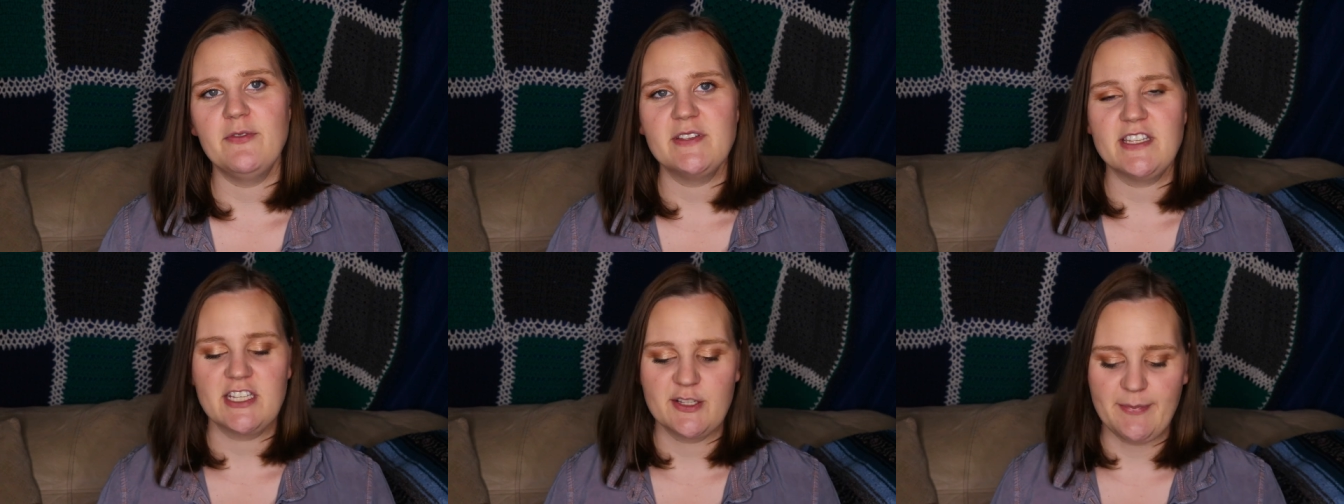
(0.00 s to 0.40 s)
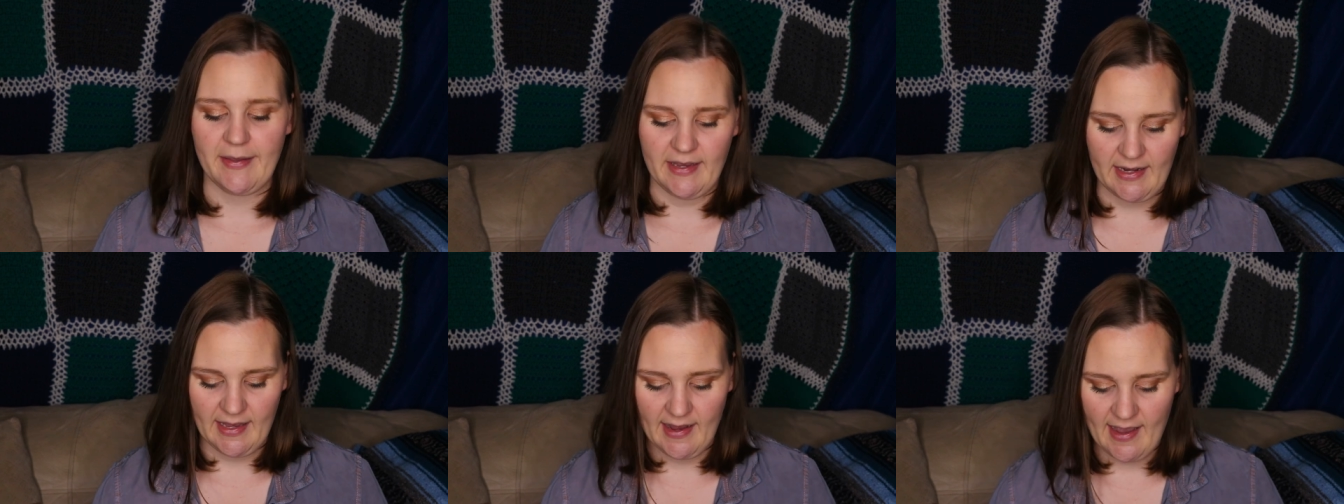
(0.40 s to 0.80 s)
of was
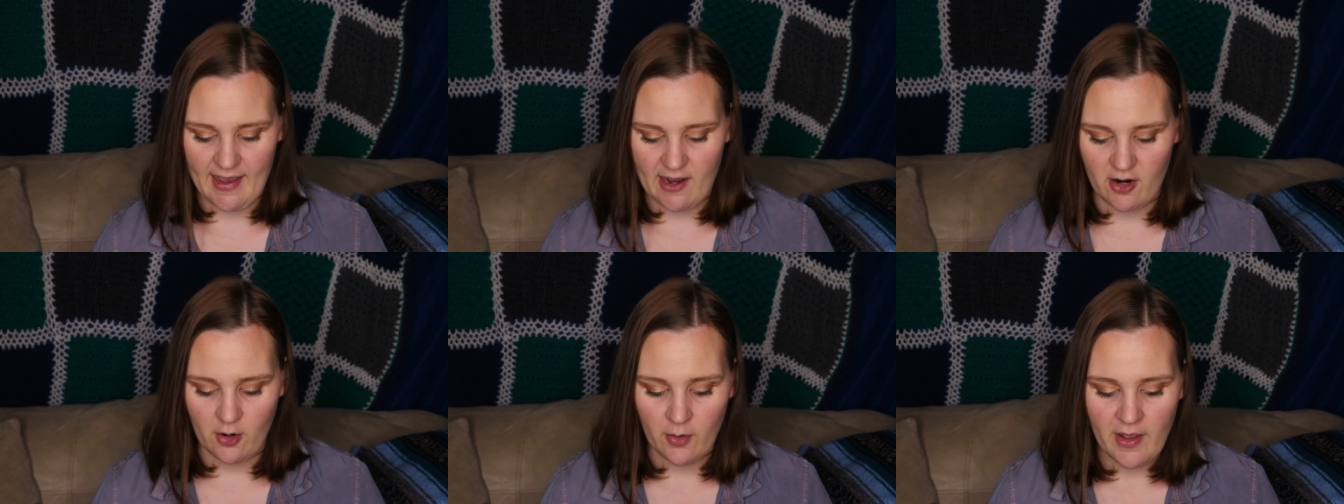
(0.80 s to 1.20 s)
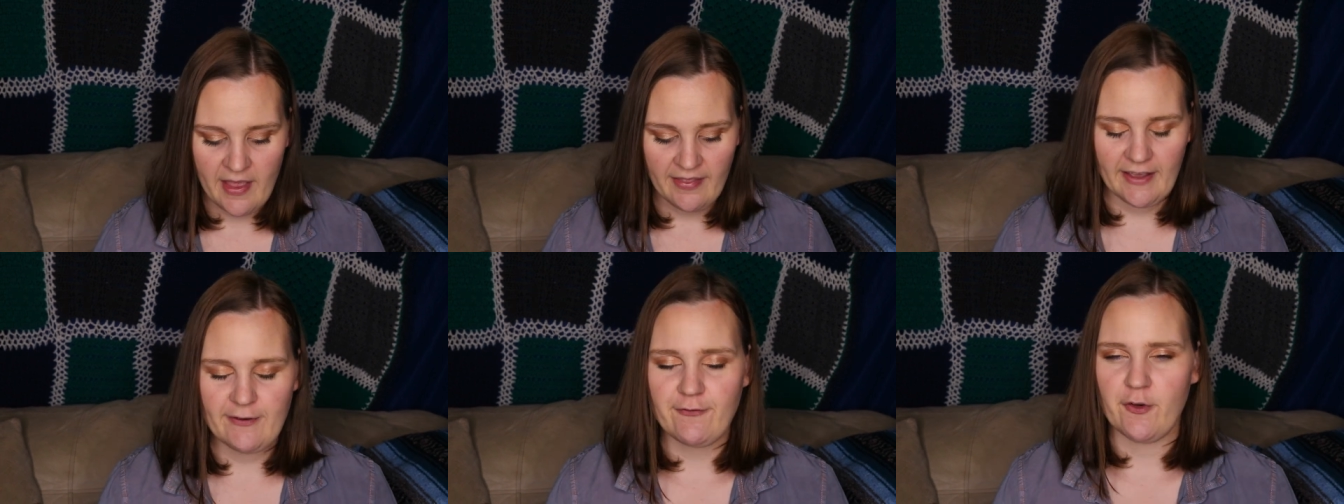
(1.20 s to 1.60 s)
explaining how,
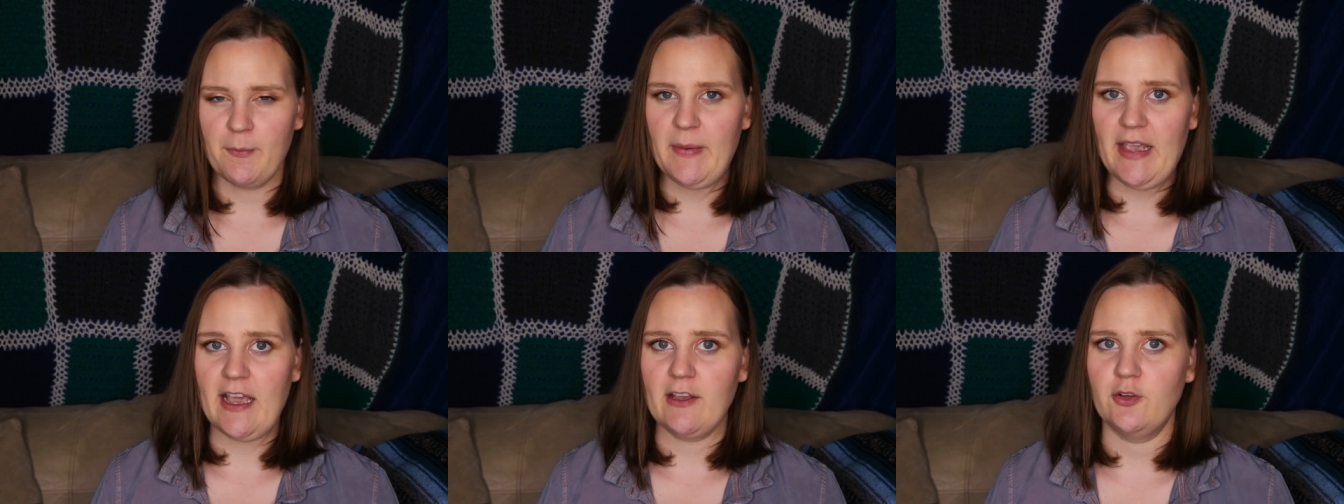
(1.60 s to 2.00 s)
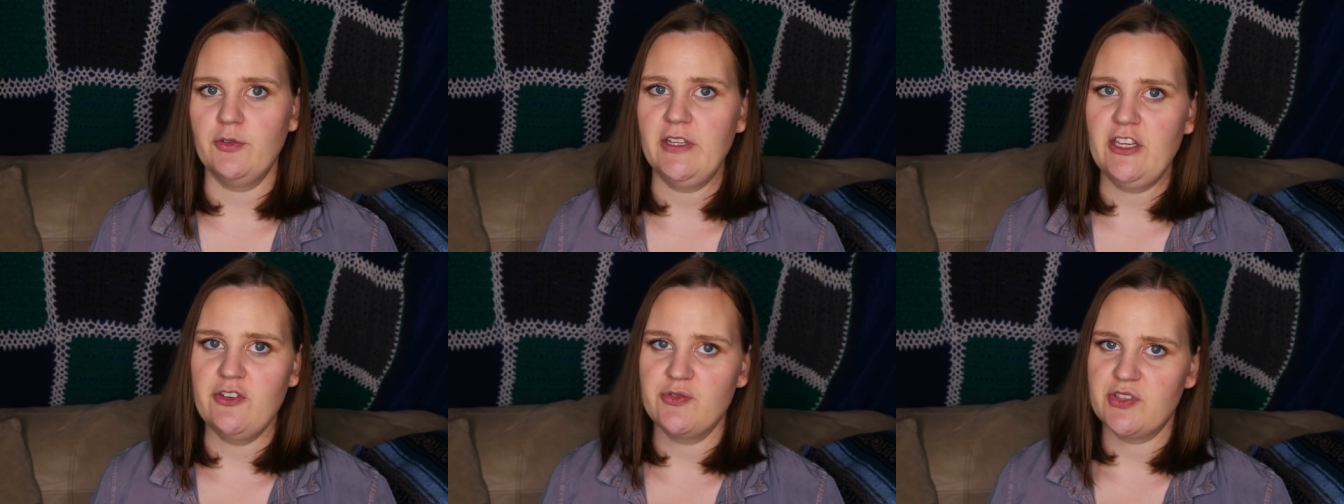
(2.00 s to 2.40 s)
like for me, I
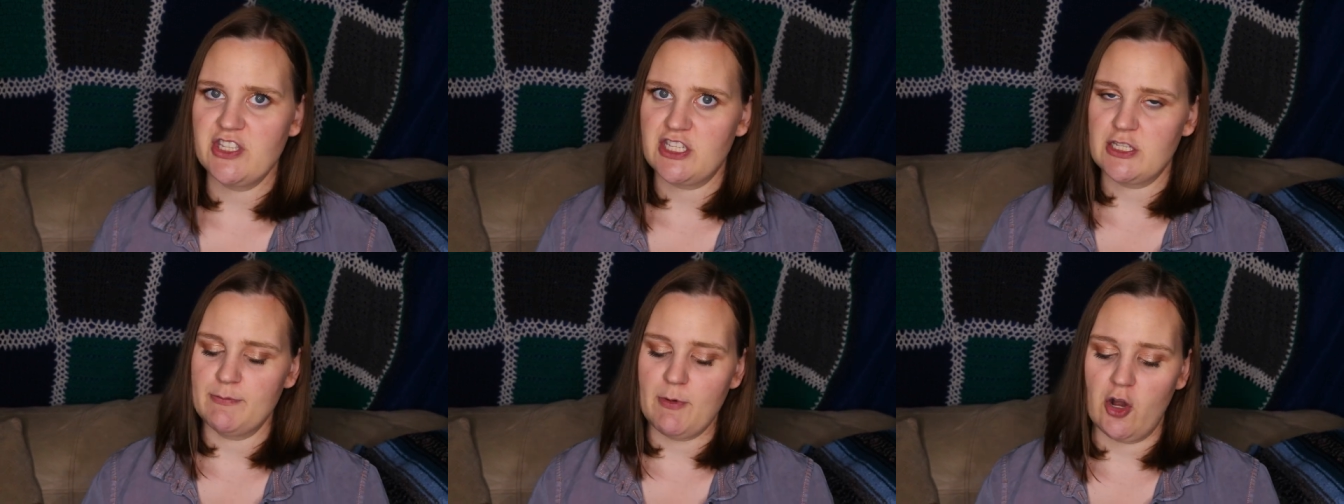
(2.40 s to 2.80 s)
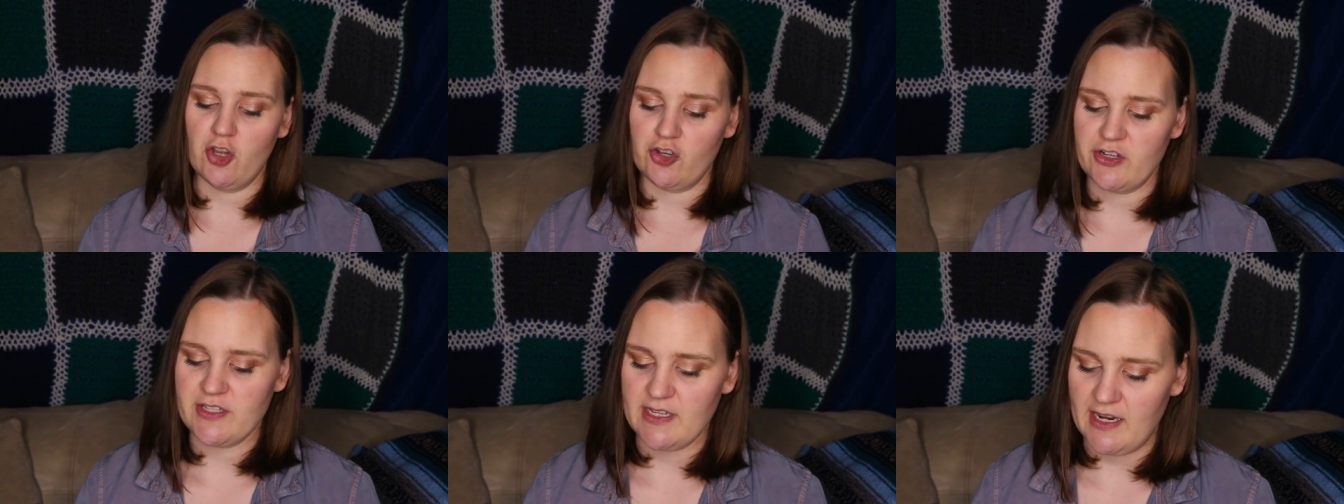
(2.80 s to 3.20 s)
only use the
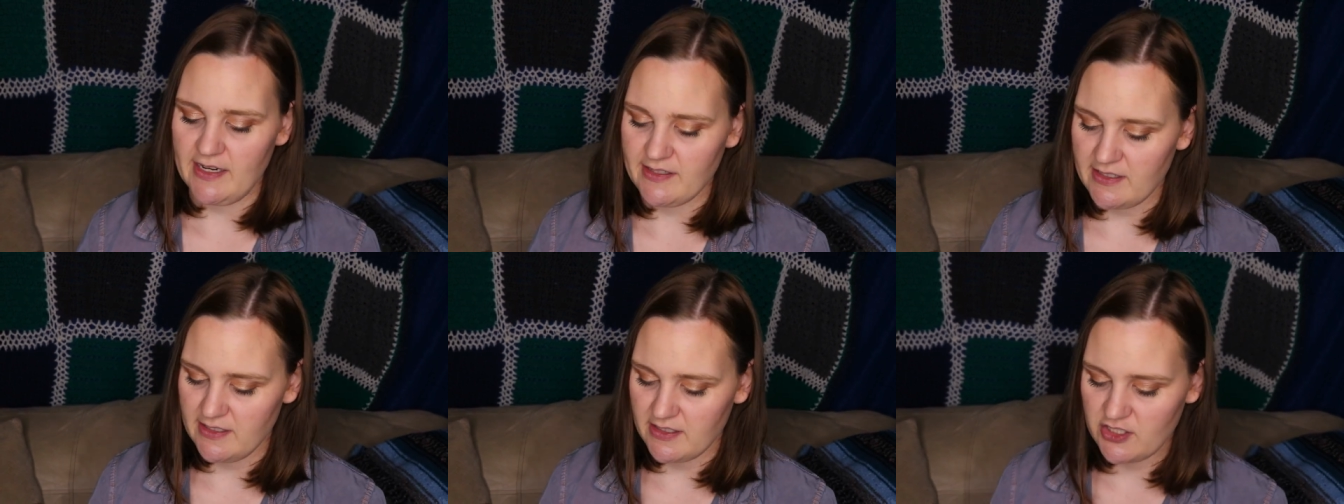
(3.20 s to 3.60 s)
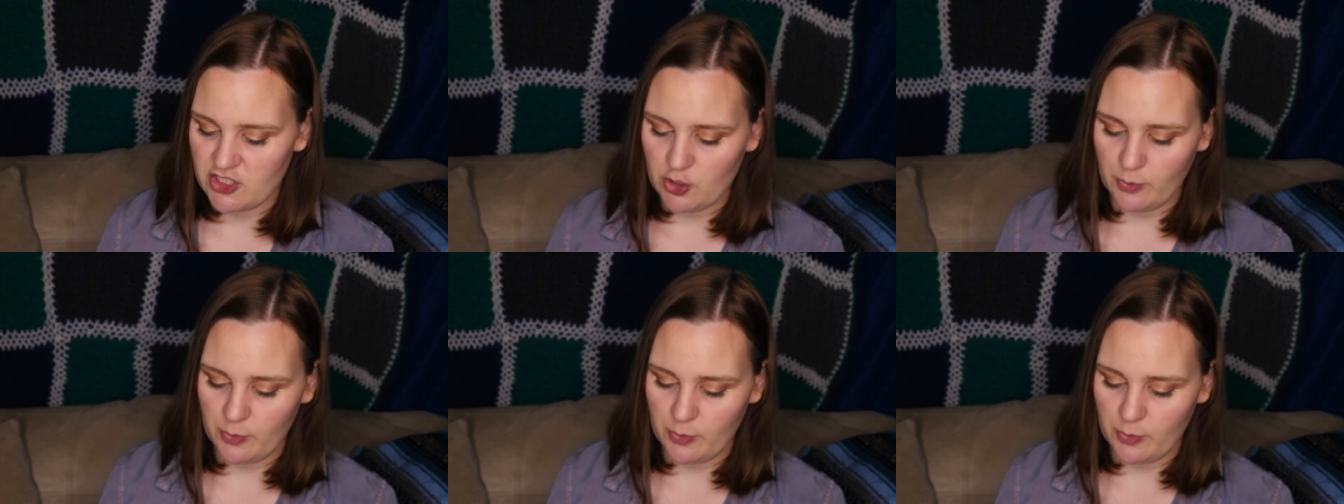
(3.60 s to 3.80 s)
smaller sizes.